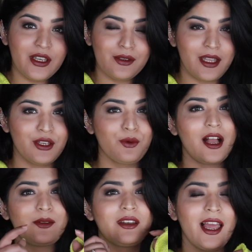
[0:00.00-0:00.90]
videos that you
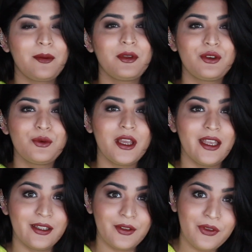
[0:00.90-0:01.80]
guys would like me to do
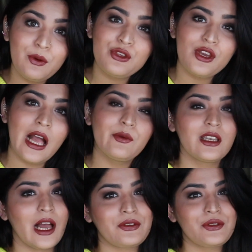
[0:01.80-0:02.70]
in the future. I
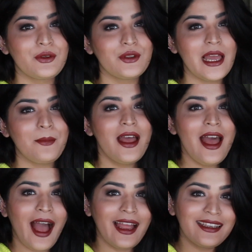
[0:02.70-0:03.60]
would love to do them.
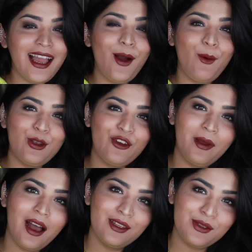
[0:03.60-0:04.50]
And yeah, all of
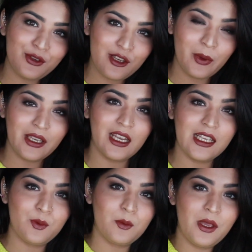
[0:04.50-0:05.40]
my other social media
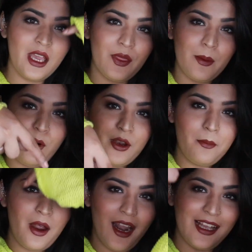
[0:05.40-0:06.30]
links would be in the
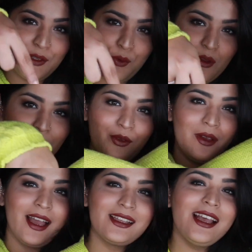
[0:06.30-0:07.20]
bottom bar as usual for you
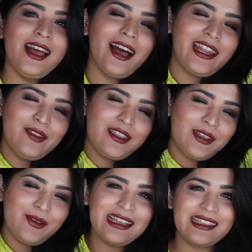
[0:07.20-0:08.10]
guys. And I will
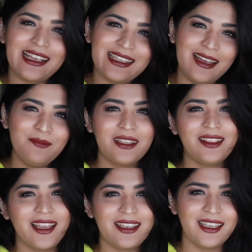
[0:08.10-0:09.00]
see you guys next time.
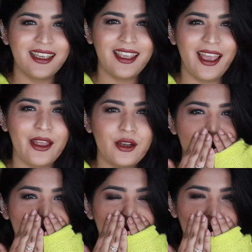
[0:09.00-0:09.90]
Till then, take
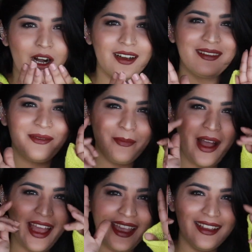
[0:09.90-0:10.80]
care. Mwah.
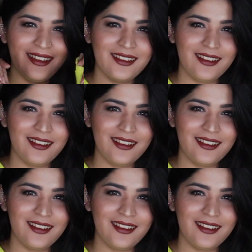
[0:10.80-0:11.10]
Bye.